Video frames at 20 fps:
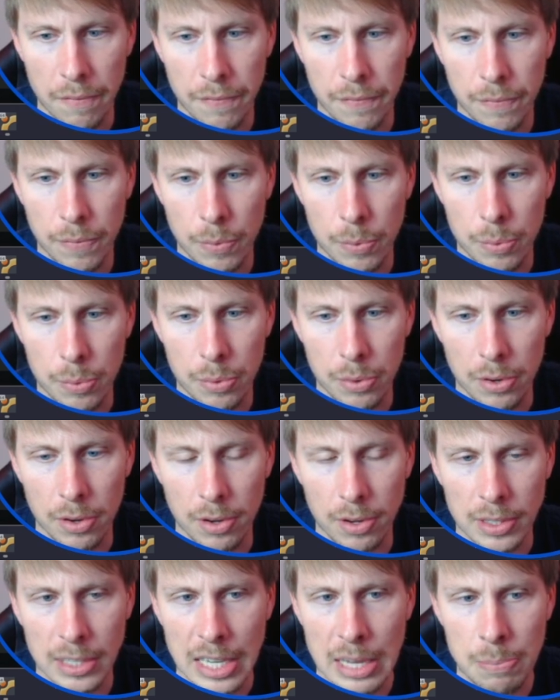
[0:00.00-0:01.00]

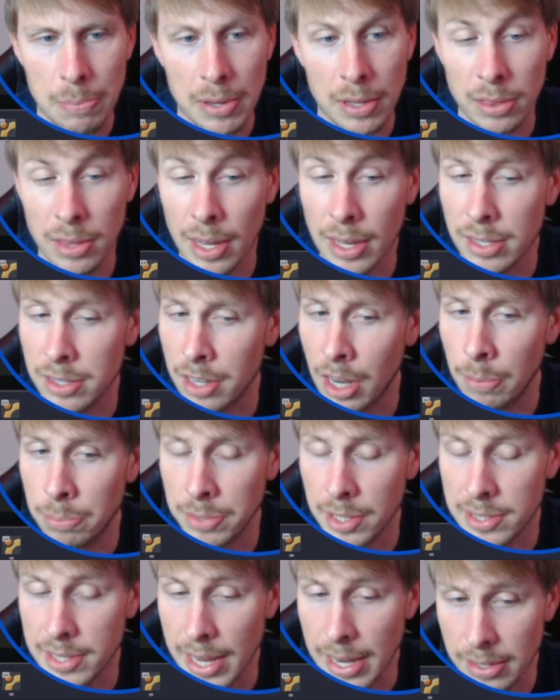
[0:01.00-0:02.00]
for keeping things up
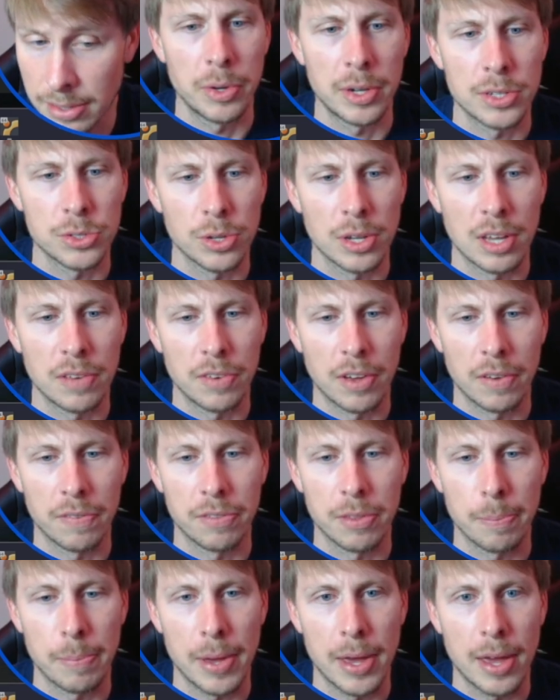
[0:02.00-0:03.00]
to date. What else do I have
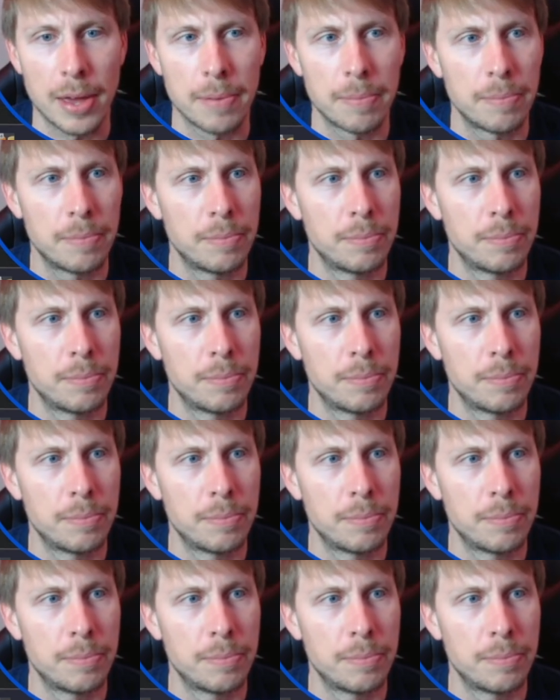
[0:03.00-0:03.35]
off the bat?